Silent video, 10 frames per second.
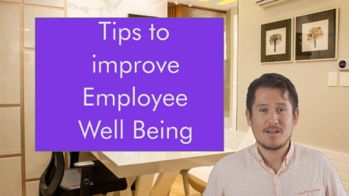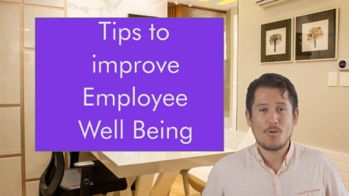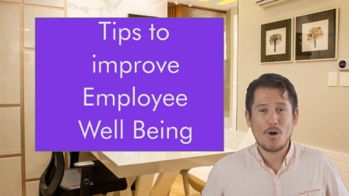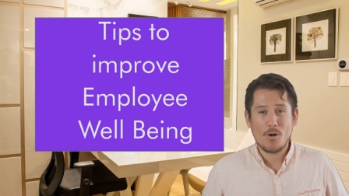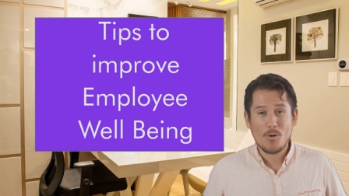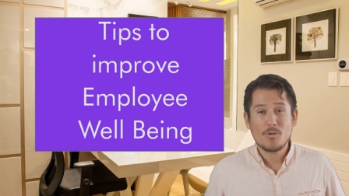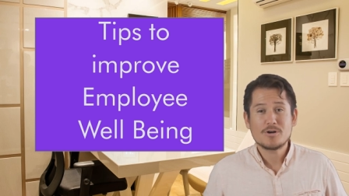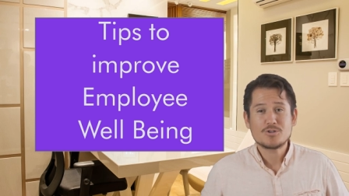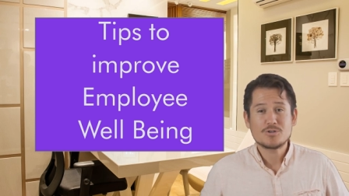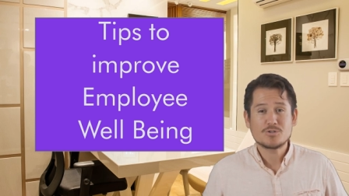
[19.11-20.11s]
Well, hold
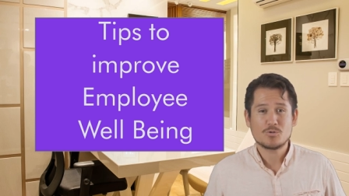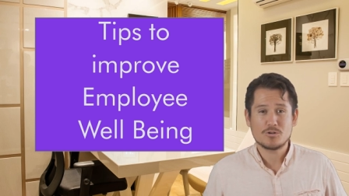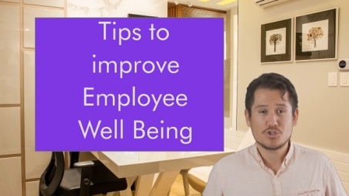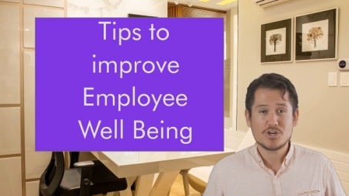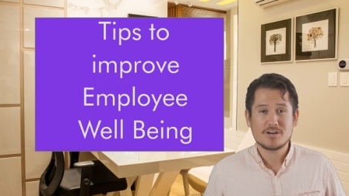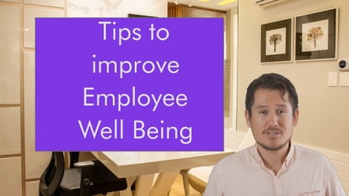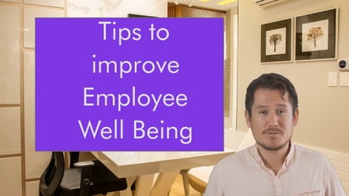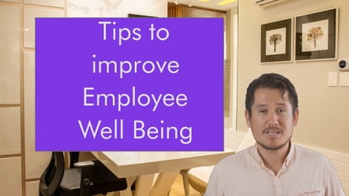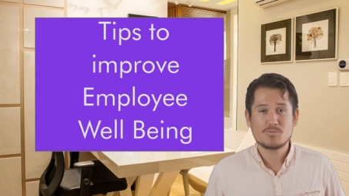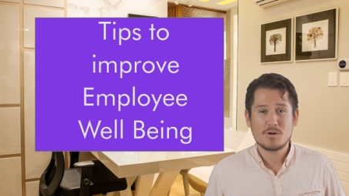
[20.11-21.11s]
on to your swivel chairs
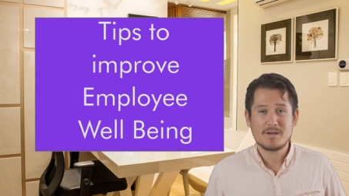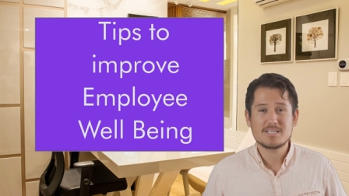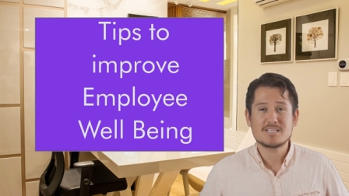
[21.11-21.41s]
because we're about